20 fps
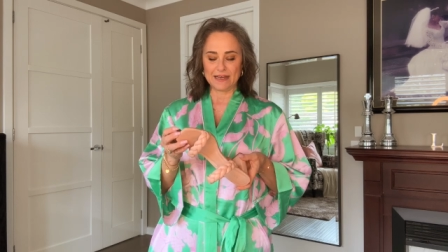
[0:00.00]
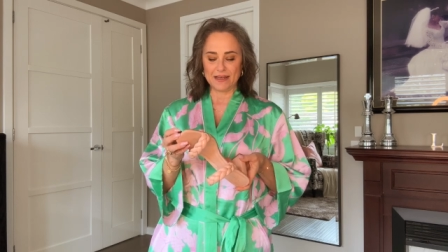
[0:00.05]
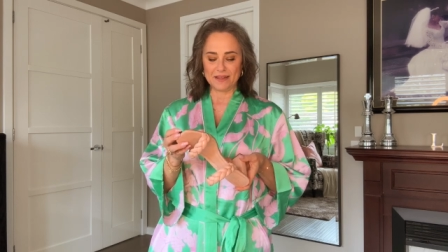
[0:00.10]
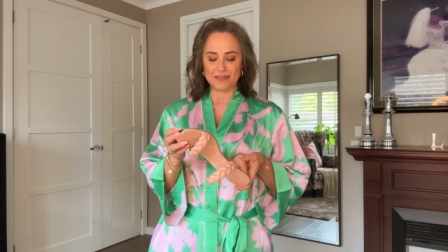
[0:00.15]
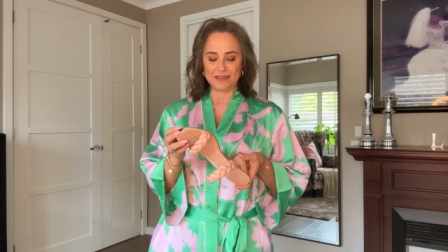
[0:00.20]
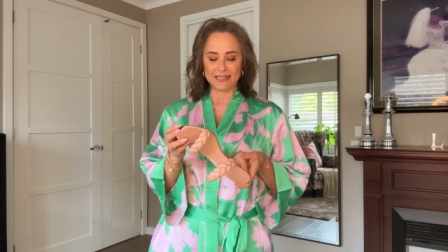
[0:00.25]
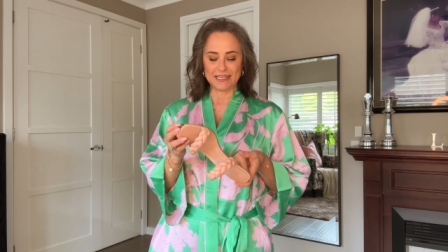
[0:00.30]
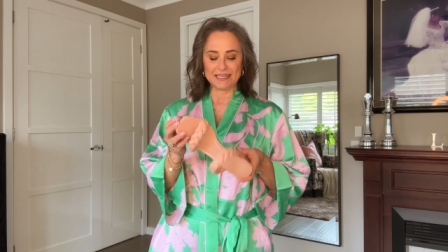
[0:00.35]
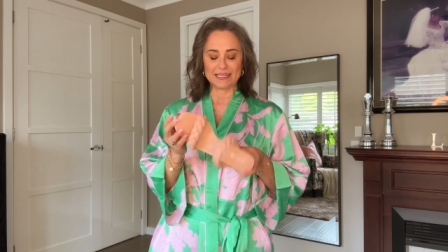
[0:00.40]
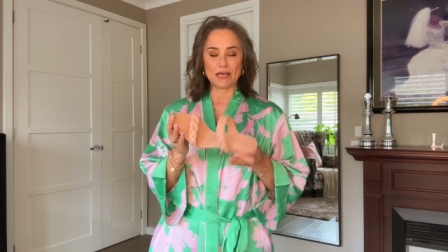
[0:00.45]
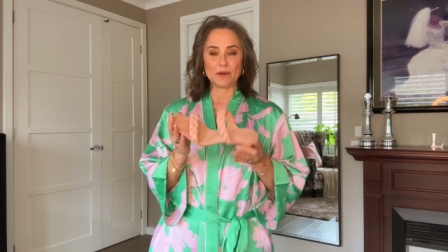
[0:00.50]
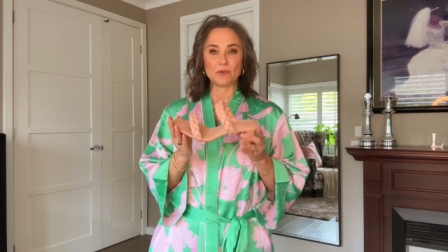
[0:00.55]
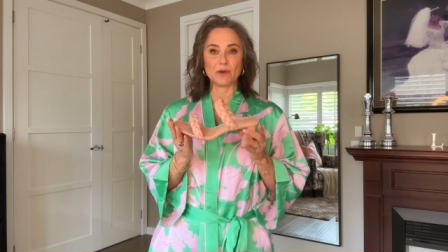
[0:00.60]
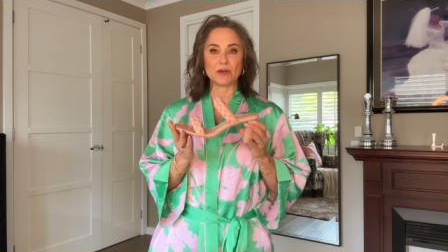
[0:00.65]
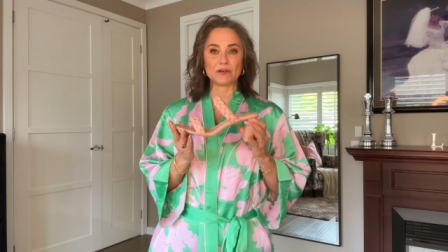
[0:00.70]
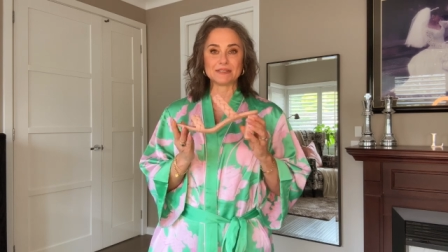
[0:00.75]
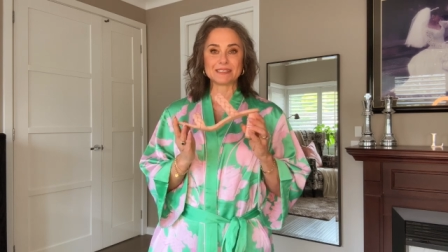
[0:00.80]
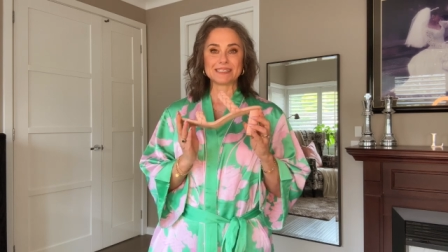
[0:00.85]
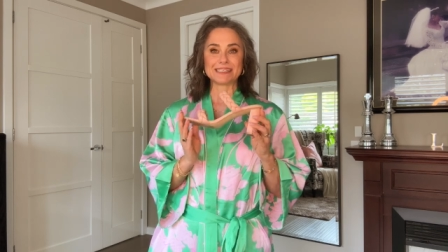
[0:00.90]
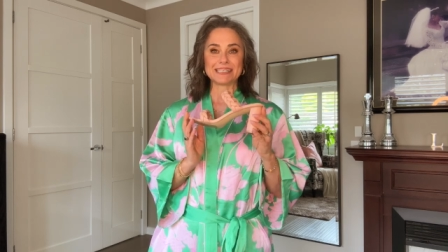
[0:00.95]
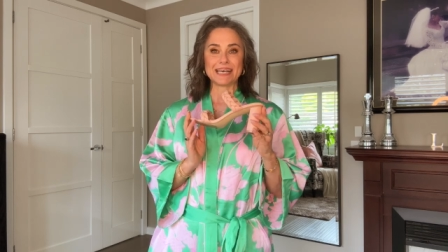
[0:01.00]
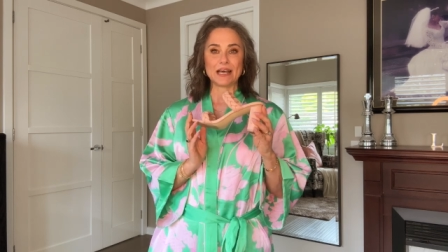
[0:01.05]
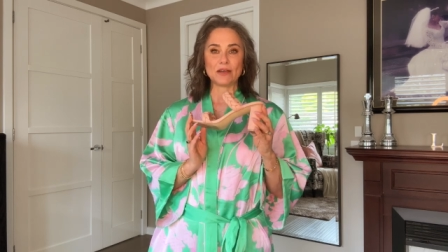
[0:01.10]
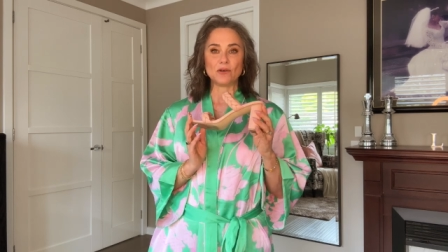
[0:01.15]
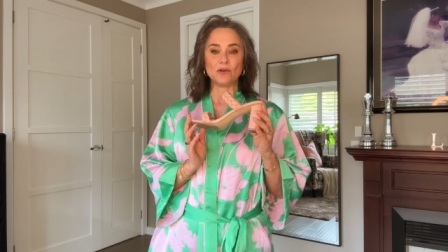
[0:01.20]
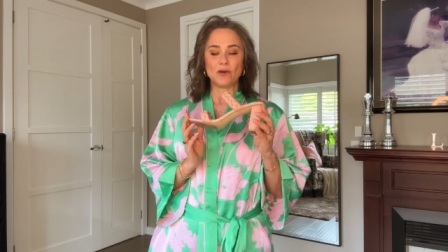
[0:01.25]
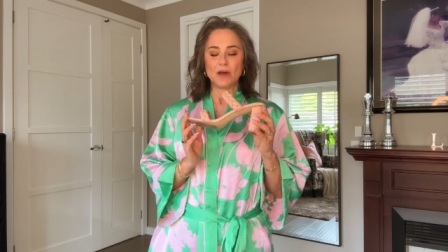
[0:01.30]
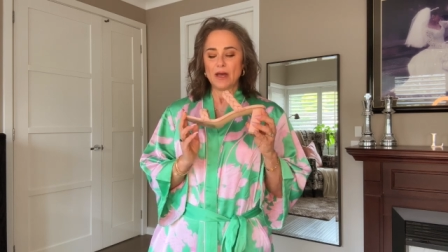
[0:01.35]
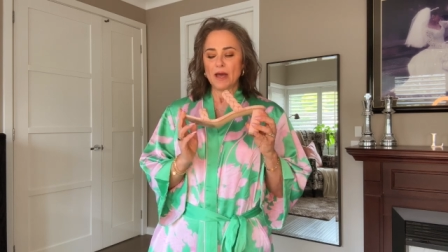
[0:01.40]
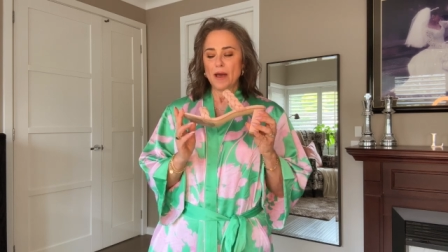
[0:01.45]
I think they were on
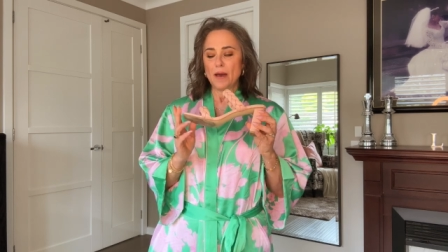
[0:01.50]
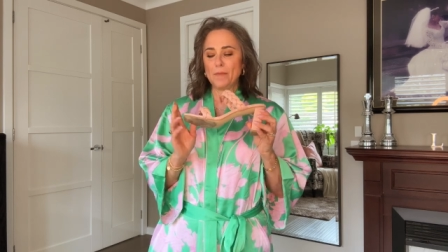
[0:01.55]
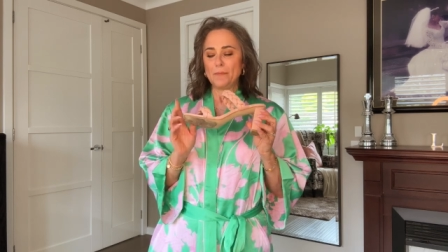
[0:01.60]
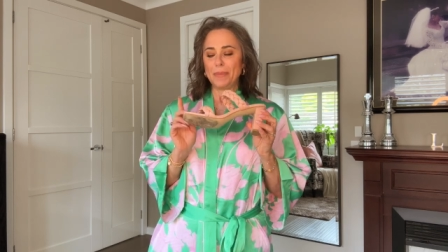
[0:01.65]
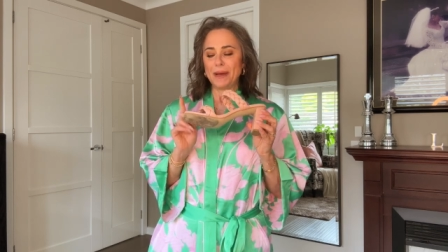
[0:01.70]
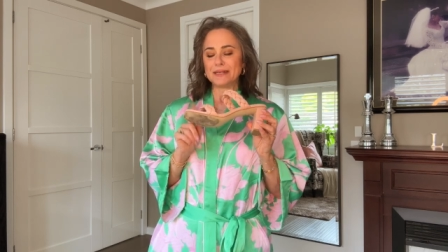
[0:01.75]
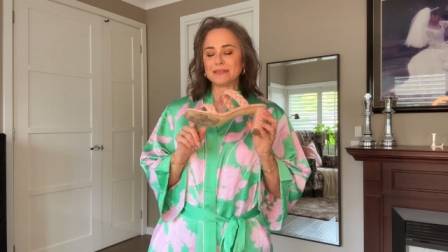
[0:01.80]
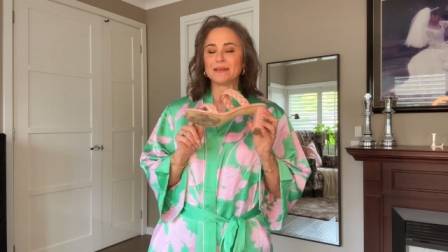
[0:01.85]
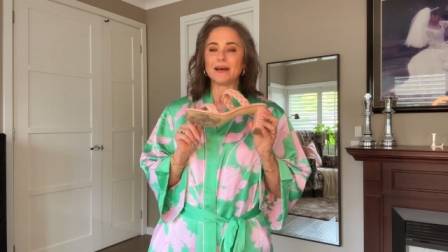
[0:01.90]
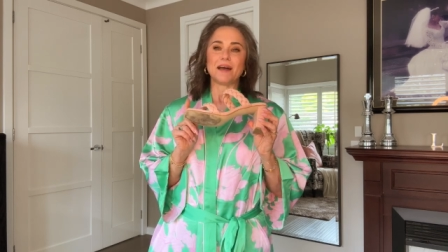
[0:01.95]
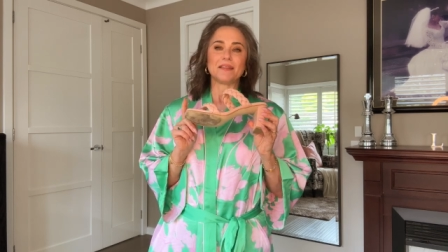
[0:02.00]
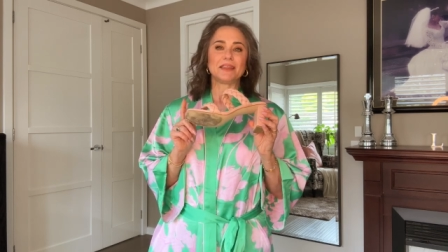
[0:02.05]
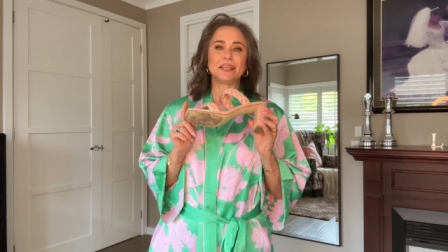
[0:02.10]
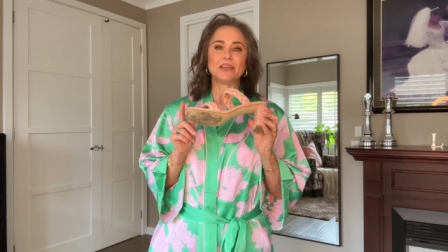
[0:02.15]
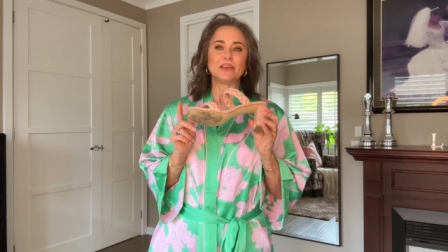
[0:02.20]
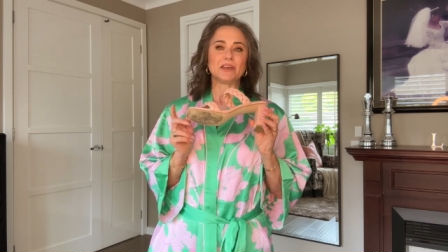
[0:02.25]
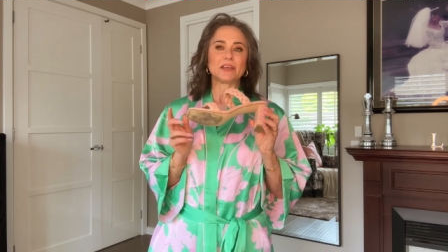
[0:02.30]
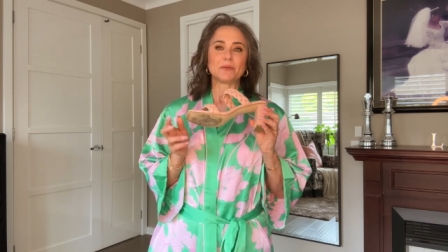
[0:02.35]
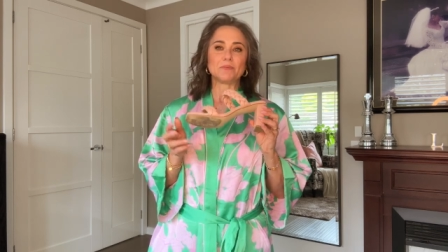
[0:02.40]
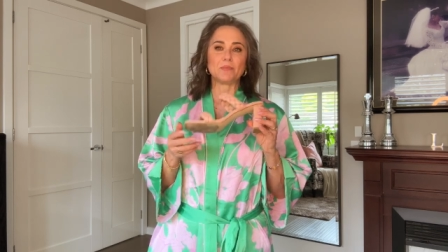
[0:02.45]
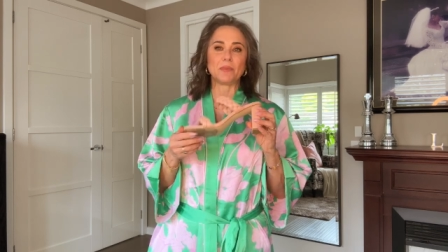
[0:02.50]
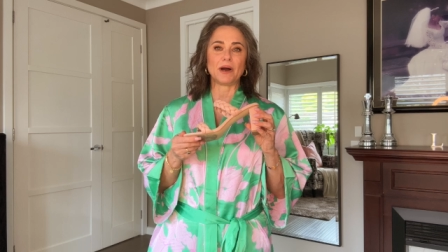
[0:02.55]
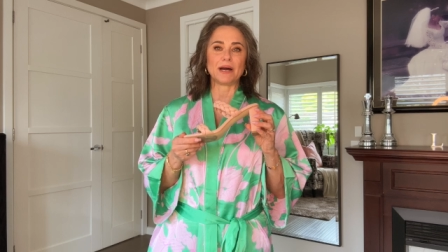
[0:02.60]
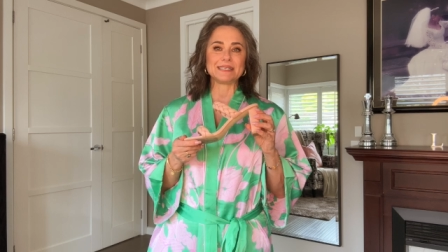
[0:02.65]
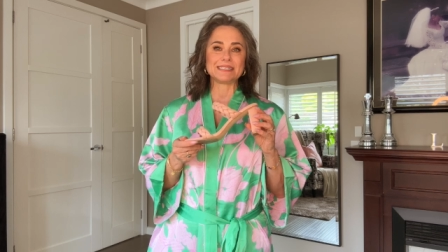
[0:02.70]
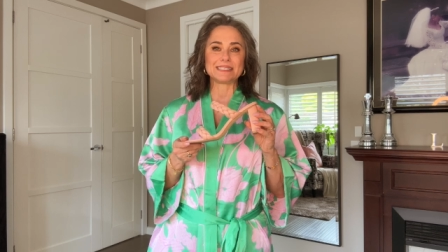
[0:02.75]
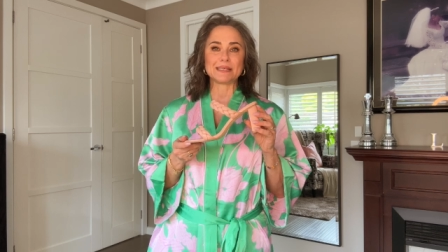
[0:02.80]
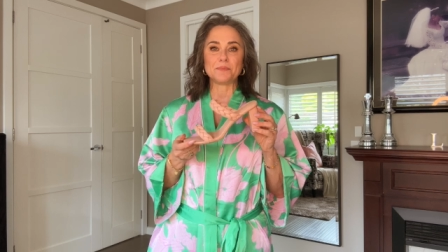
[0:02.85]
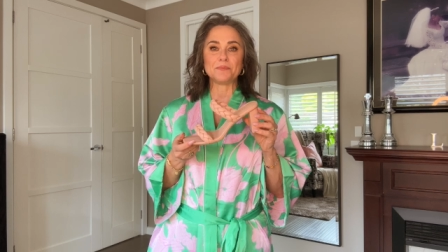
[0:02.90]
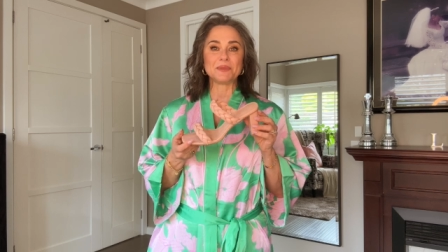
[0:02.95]
sale, but I think you can buy
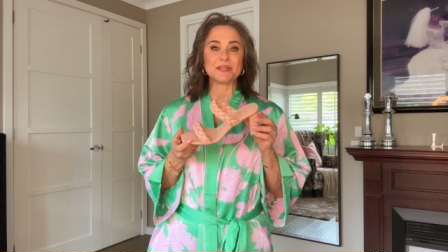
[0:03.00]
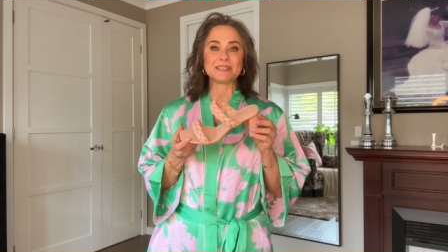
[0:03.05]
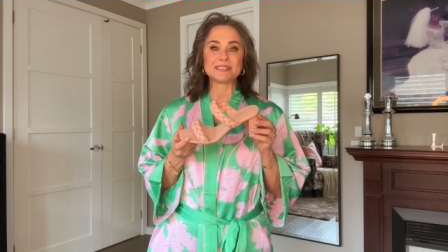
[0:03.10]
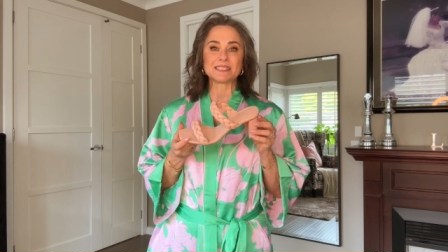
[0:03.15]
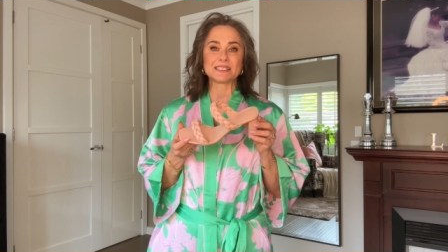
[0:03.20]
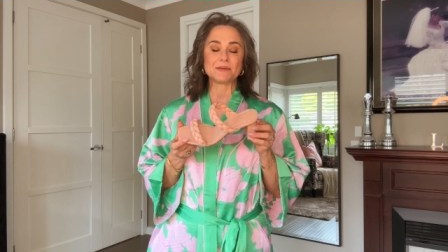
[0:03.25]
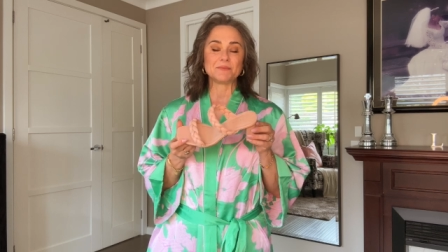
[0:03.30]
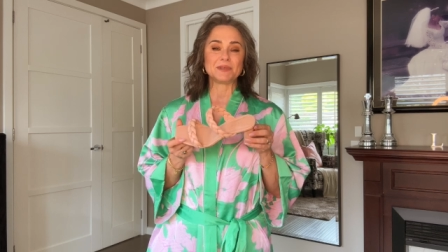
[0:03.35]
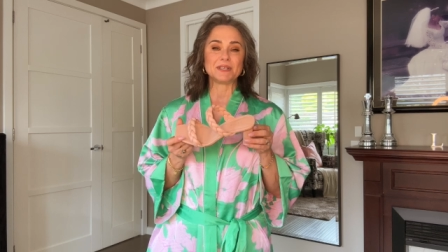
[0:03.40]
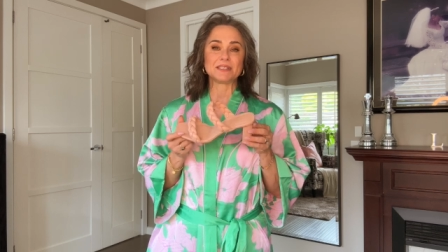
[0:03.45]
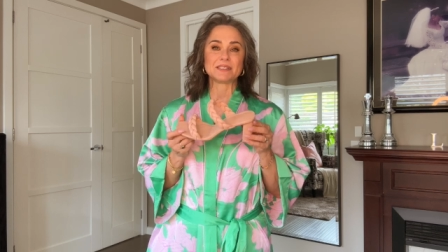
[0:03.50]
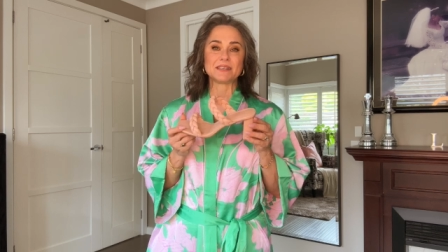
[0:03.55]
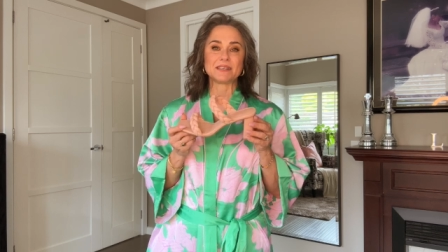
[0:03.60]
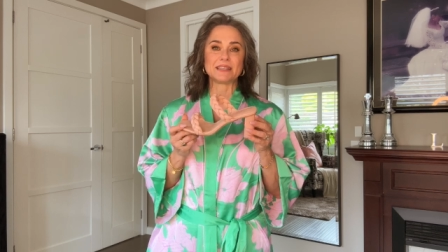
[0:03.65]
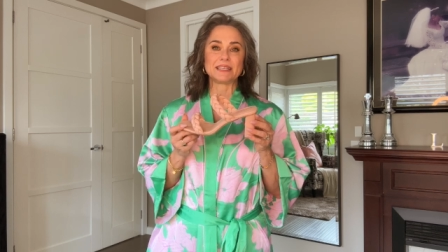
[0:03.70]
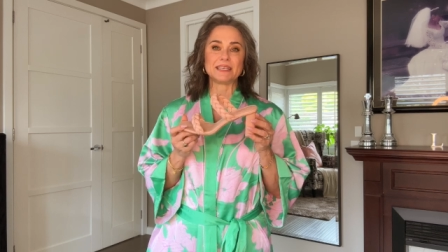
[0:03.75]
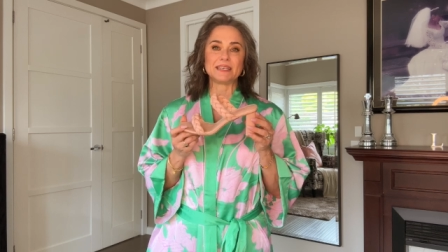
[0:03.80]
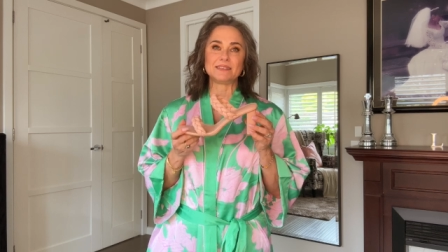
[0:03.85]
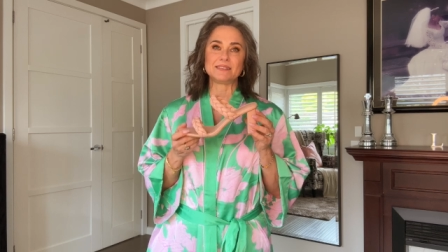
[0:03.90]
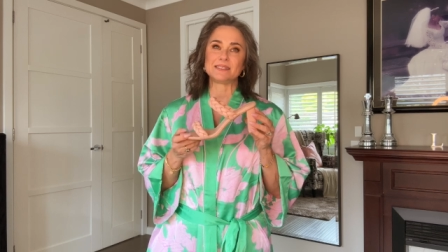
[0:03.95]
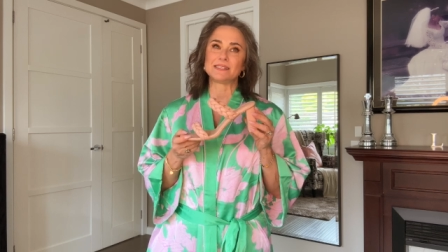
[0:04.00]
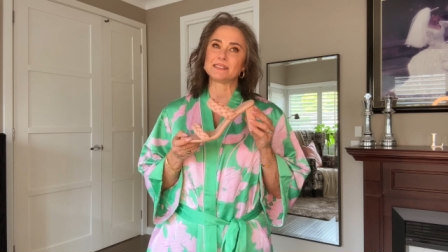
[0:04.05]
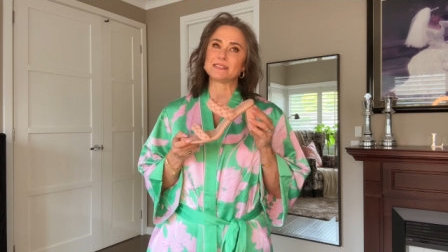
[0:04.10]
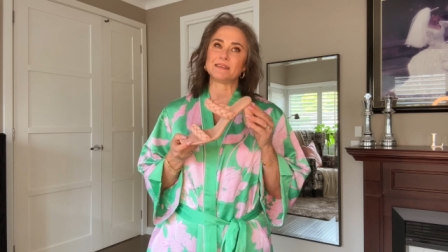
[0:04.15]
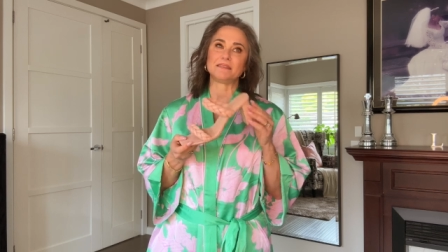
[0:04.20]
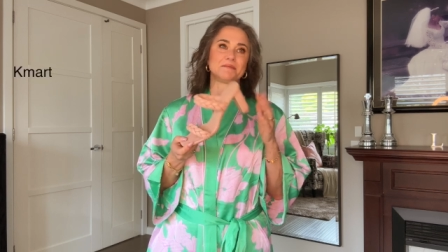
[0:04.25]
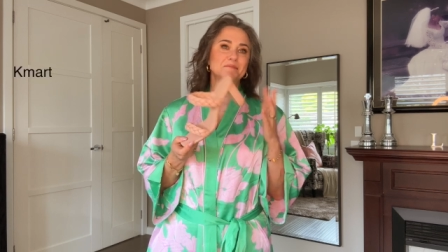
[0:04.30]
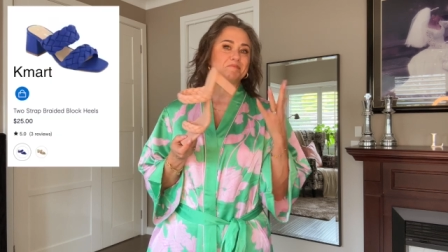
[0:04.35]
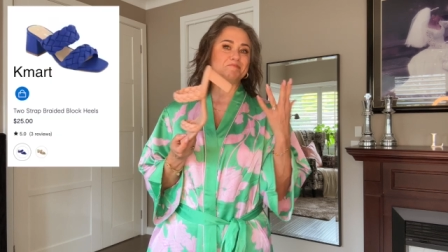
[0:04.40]
something similar to this